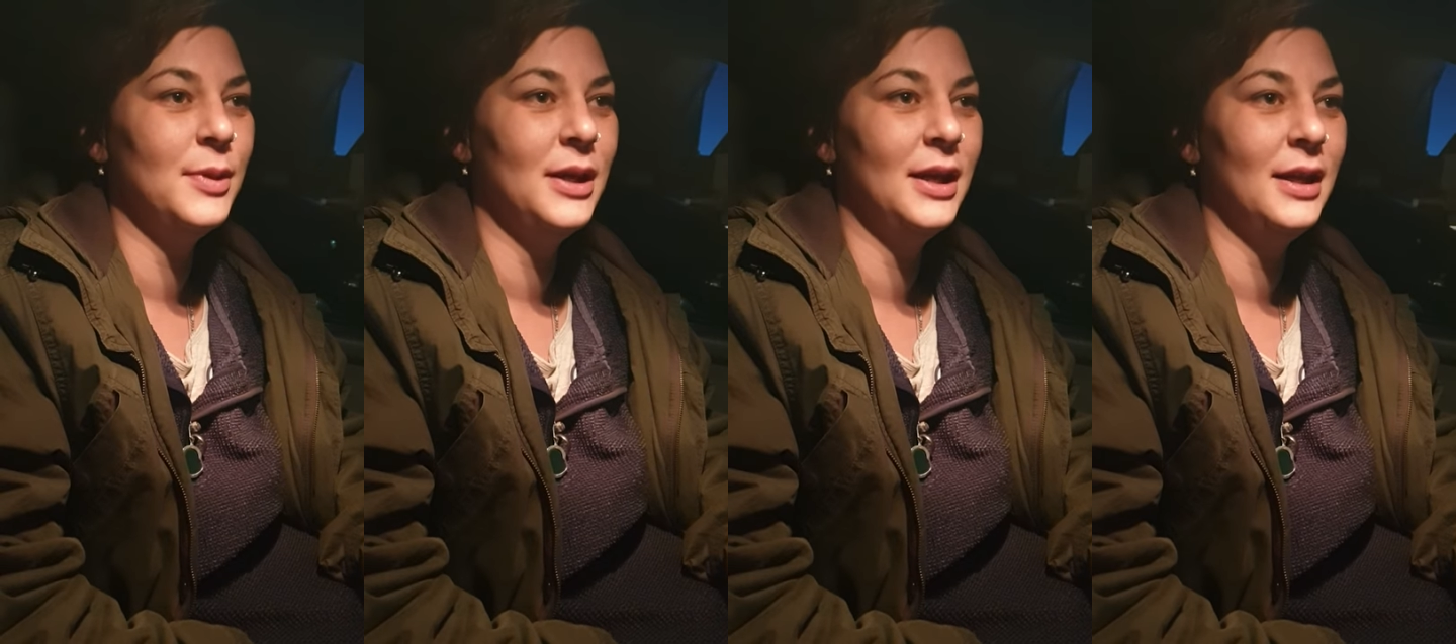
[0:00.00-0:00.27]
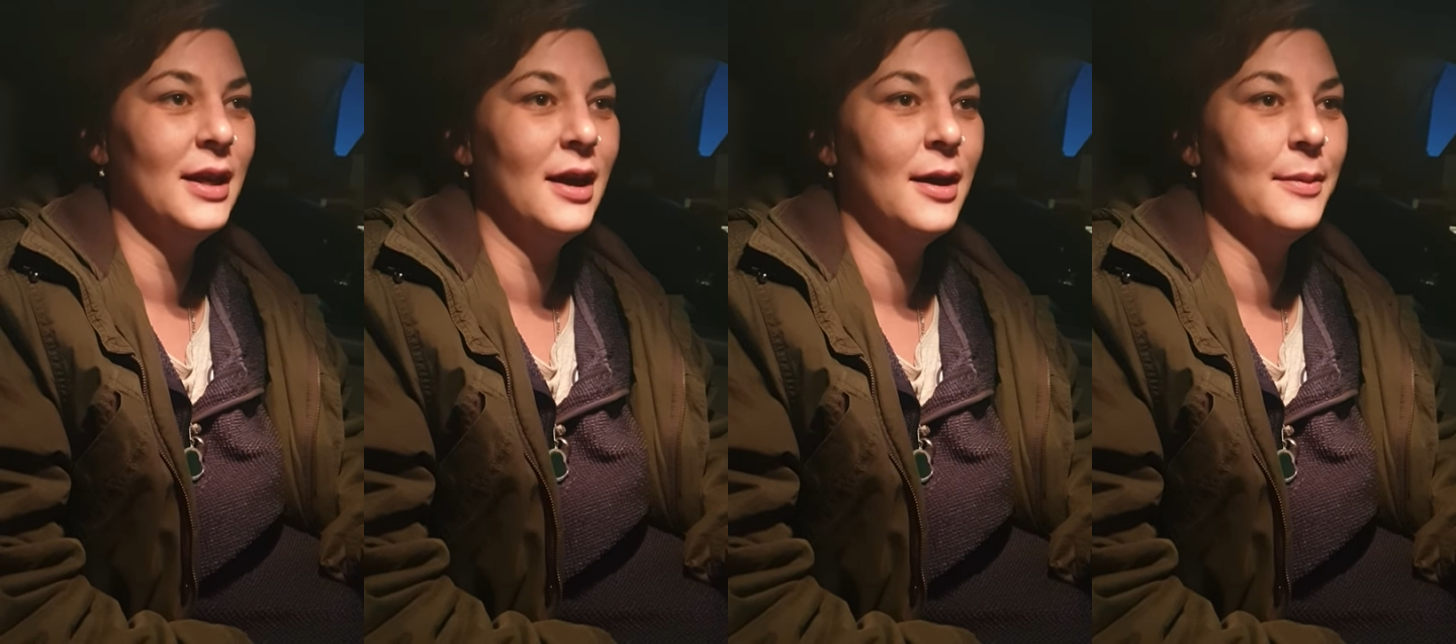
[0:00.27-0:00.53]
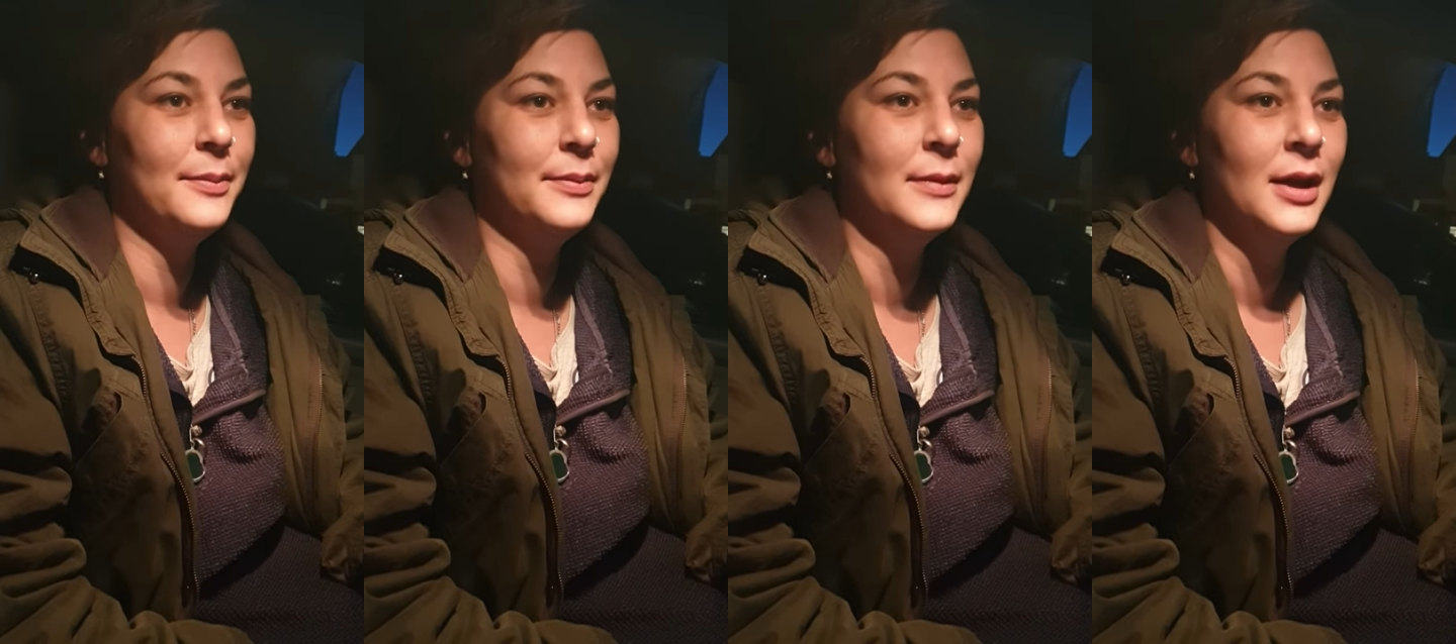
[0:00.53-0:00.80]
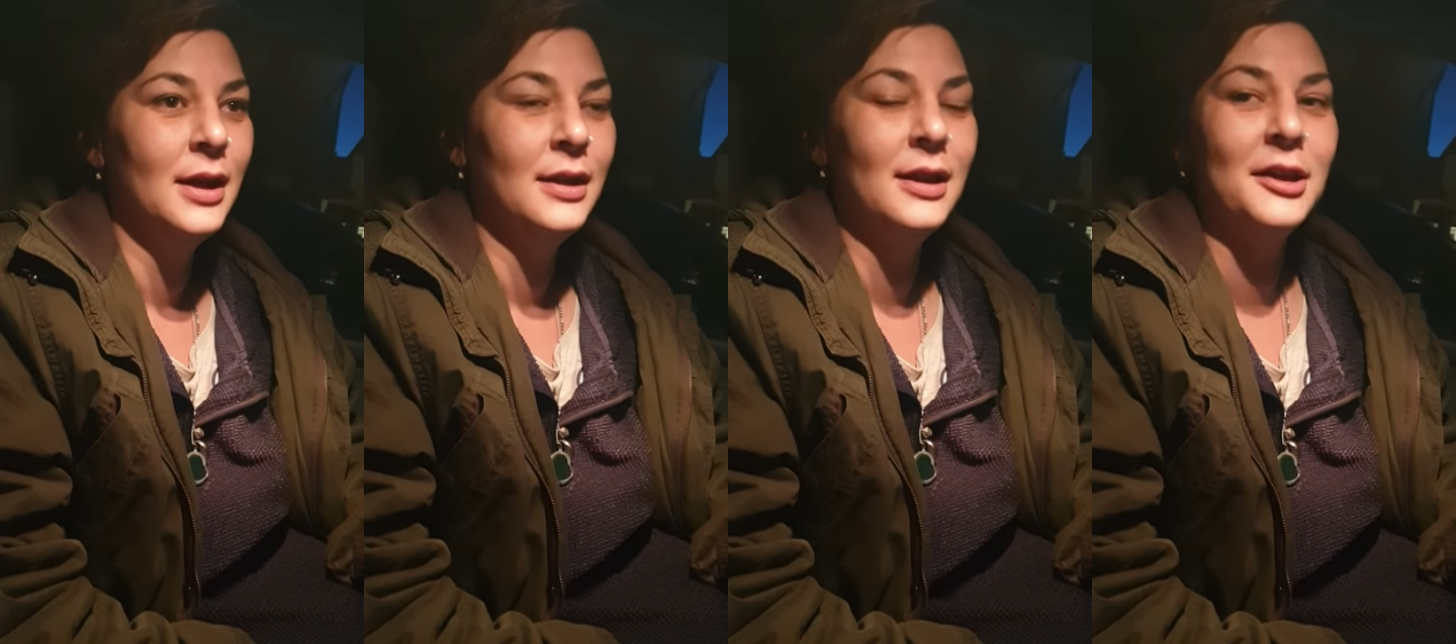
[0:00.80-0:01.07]
be um,
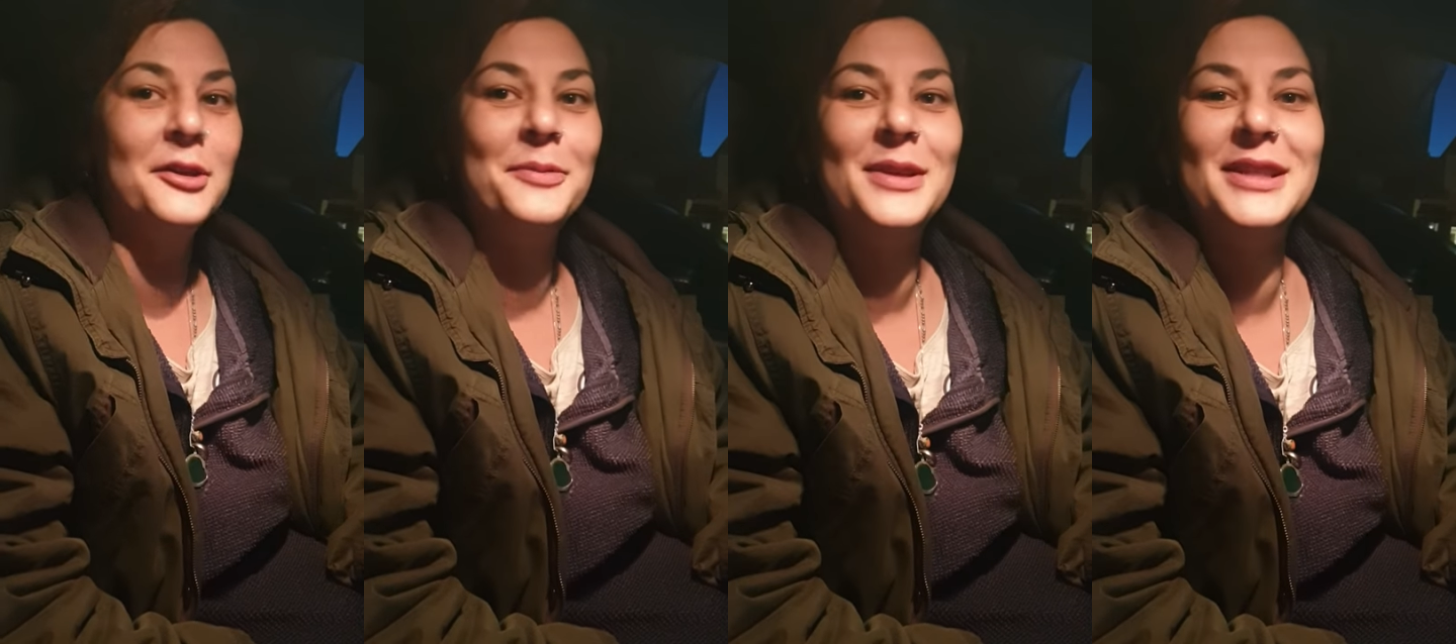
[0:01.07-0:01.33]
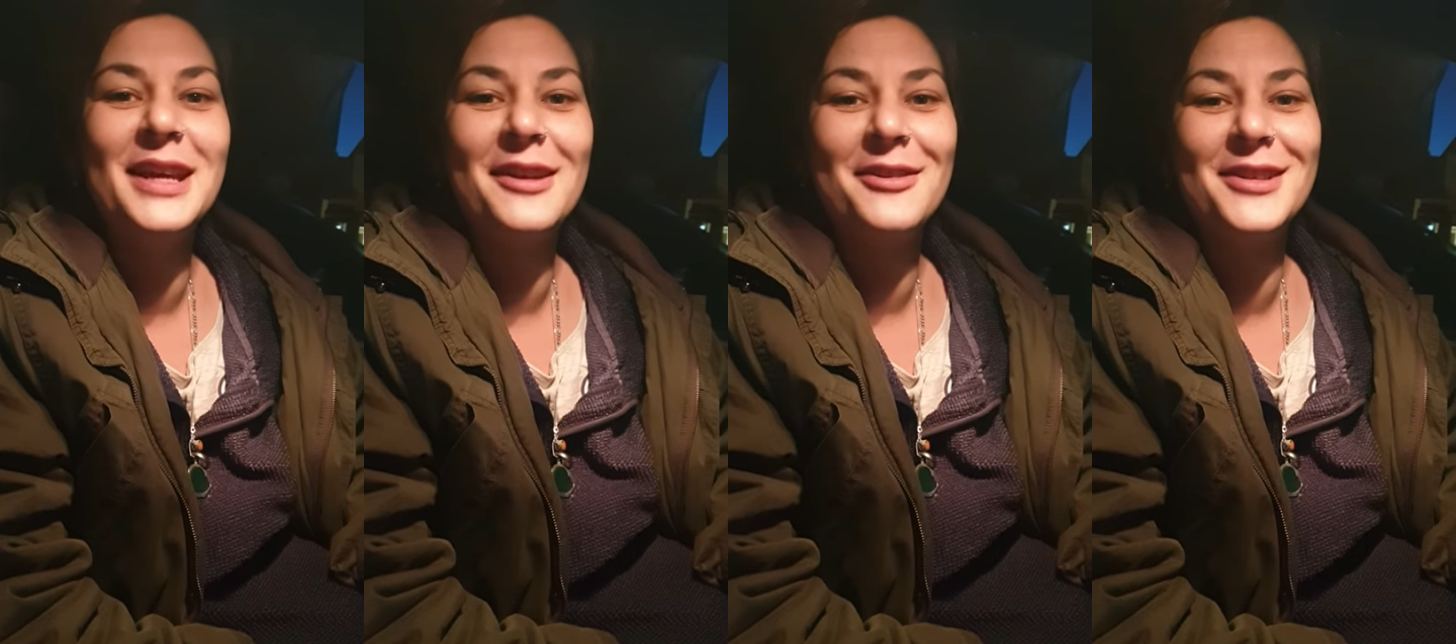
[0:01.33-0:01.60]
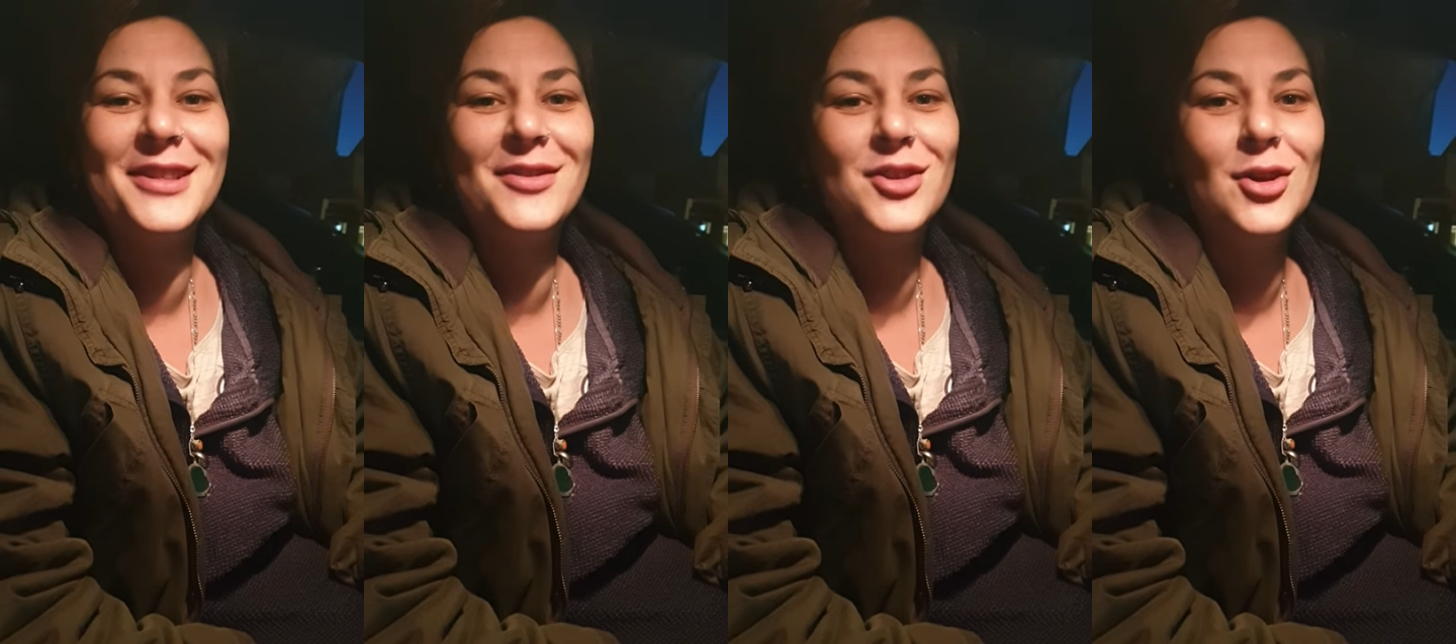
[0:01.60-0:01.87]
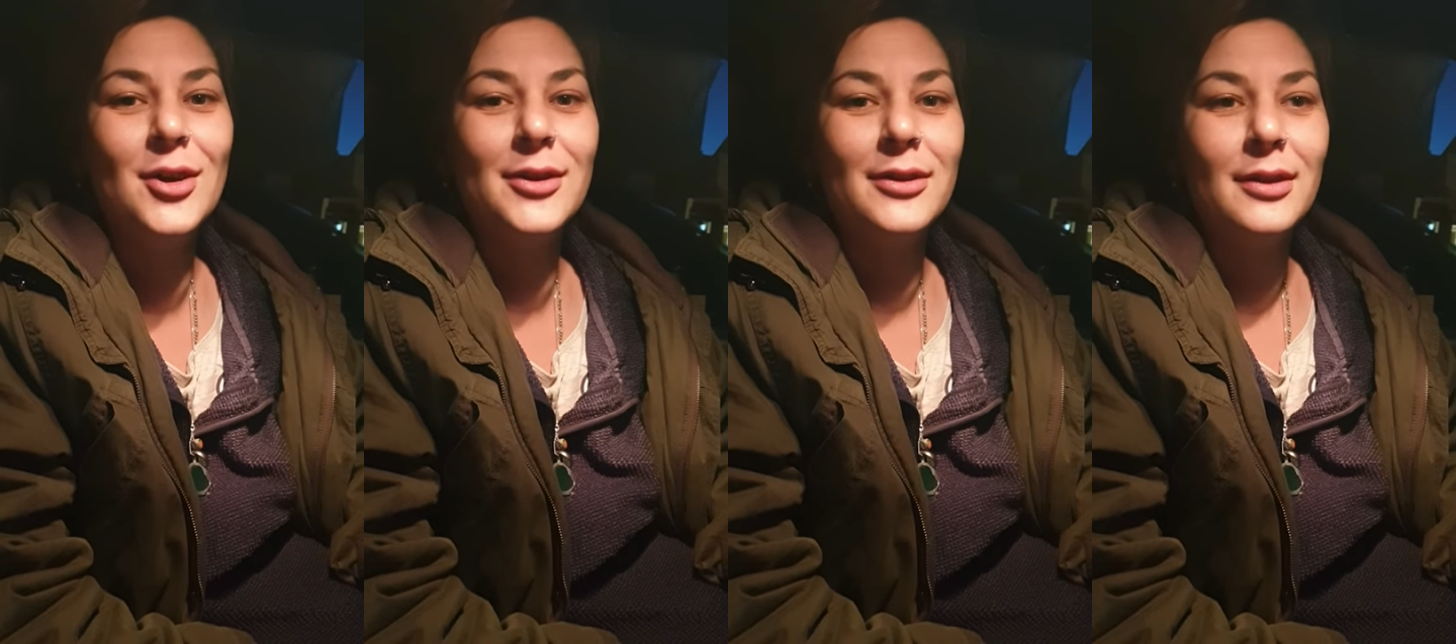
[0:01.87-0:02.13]
they could be decorative
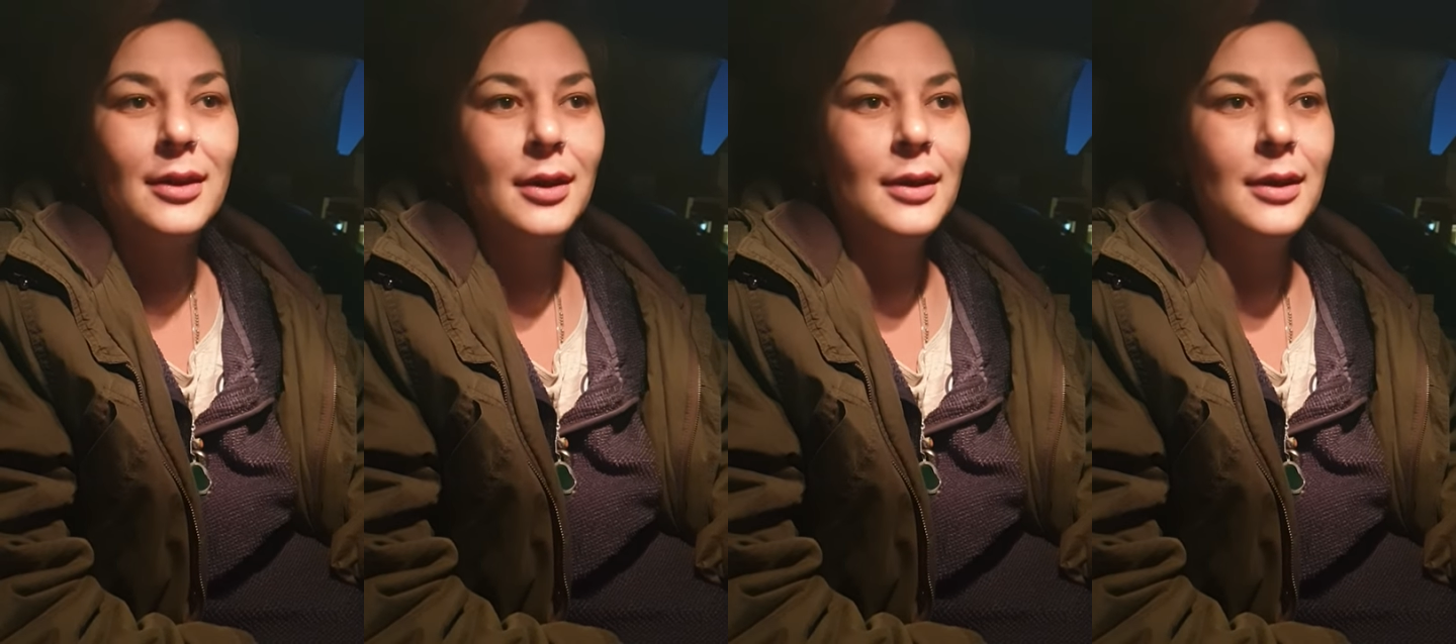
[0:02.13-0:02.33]
jars.